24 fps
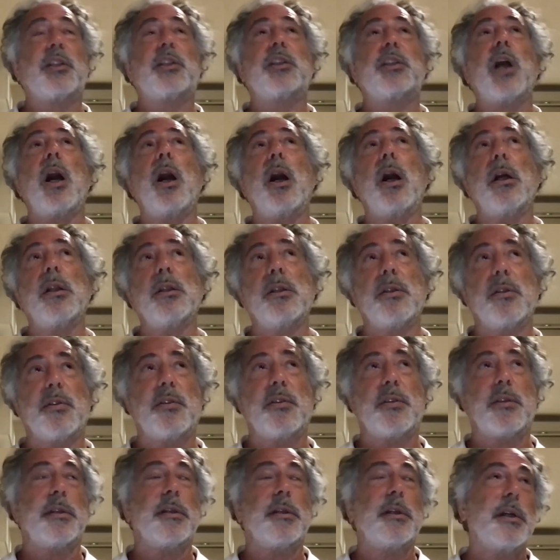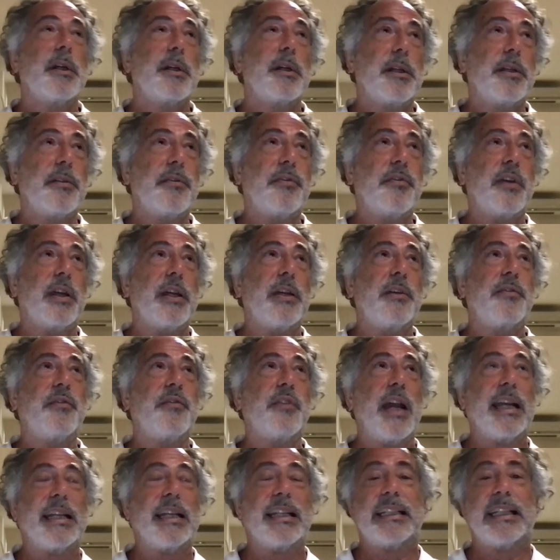tons, in
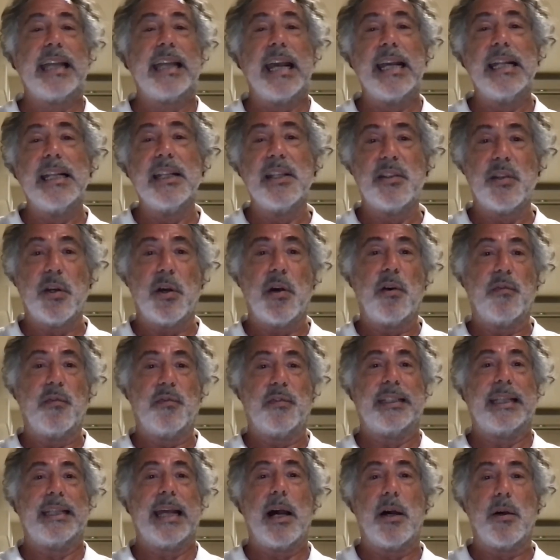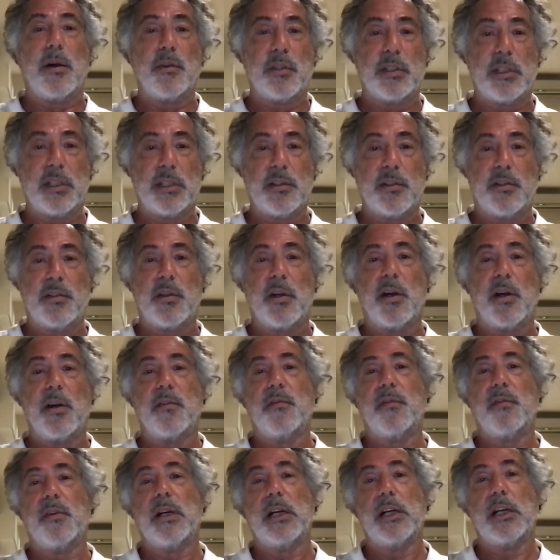fact, tens of thousands
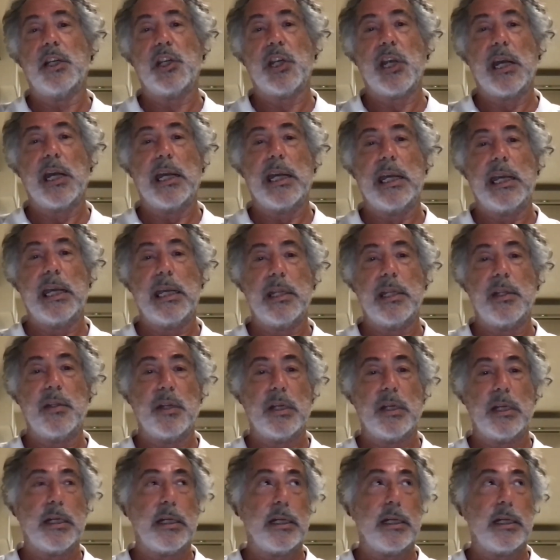of Shahed